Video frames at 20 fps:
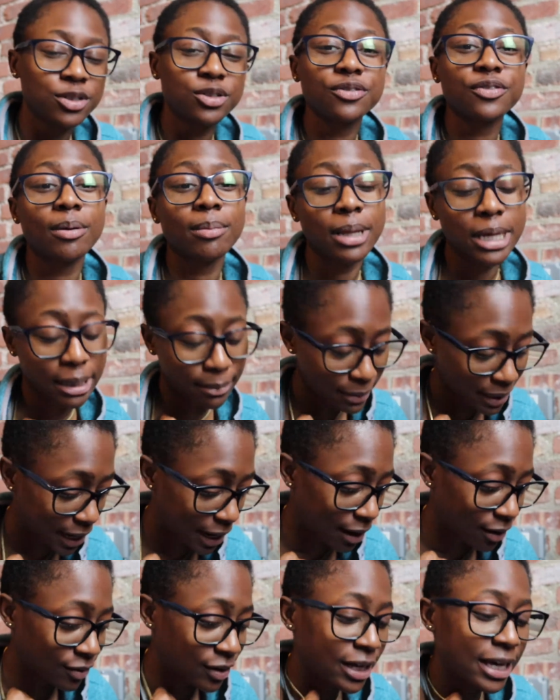So if I'm looking
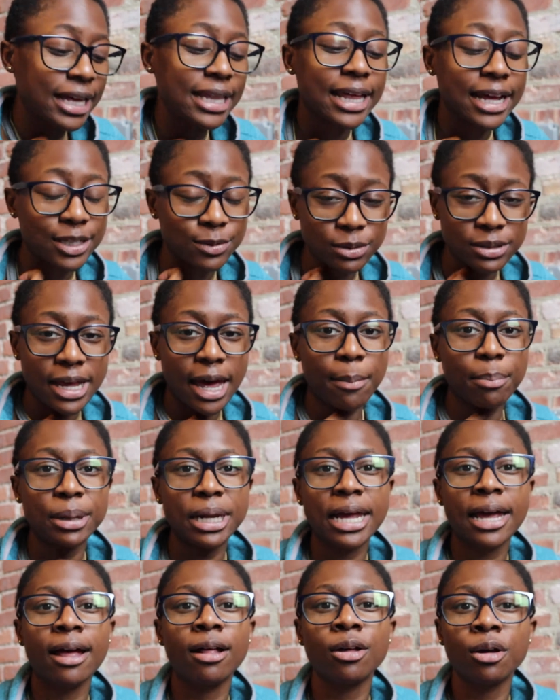down, that's what's
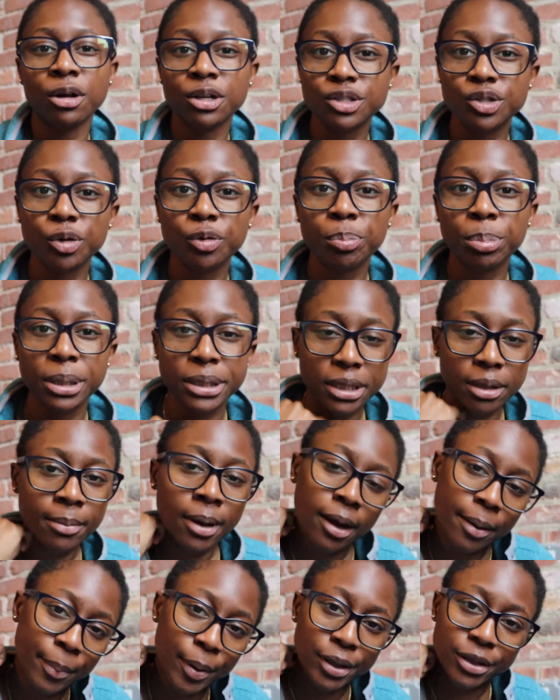happening. I'll also put them
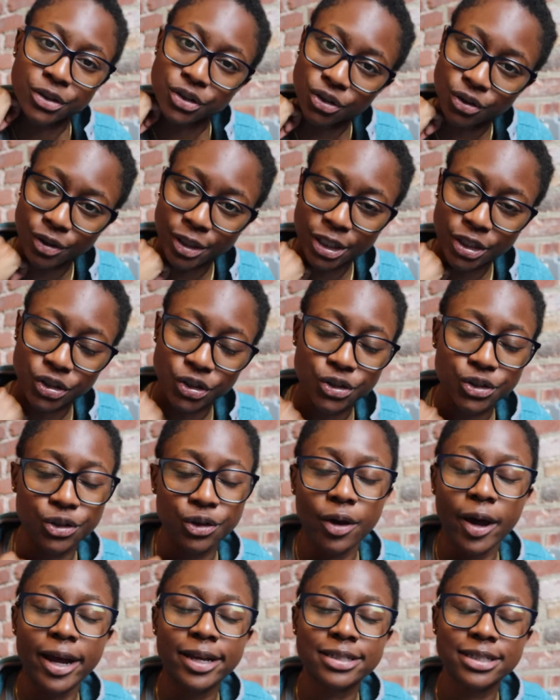up on the screen just so
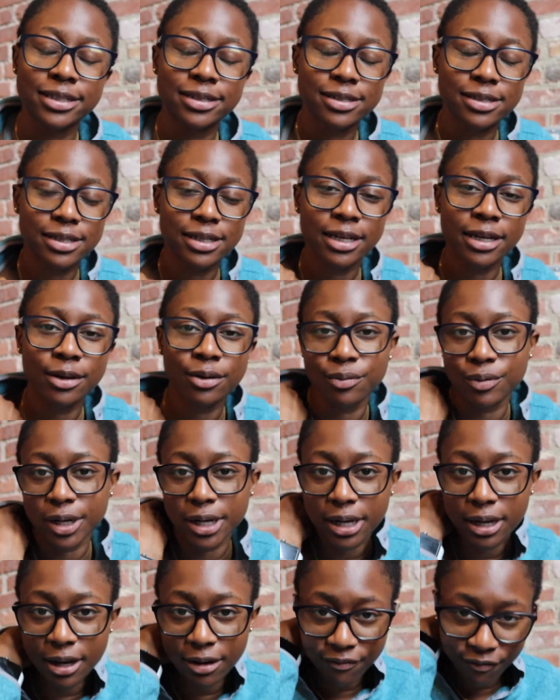you guys can see and
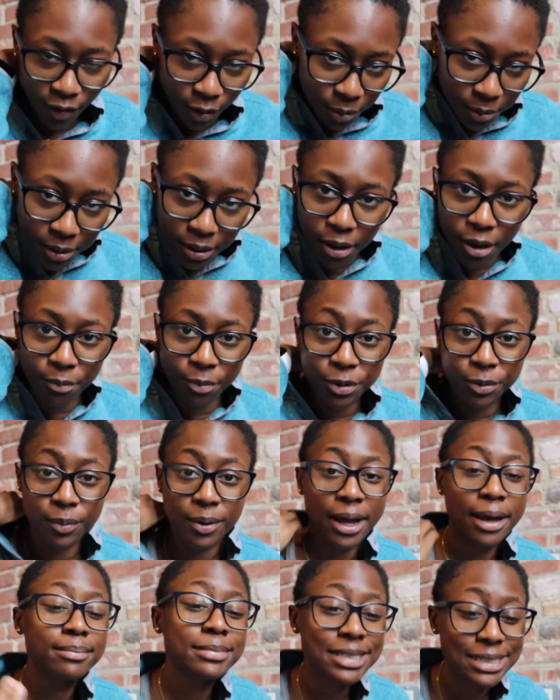read and follow along with
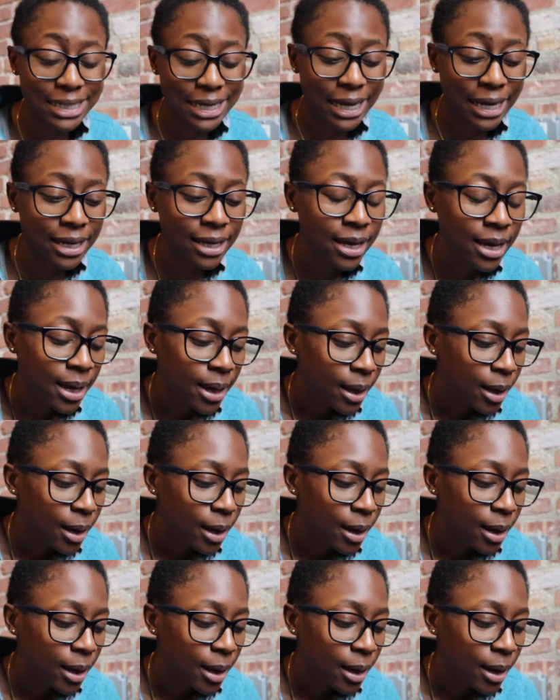what I'm seeing.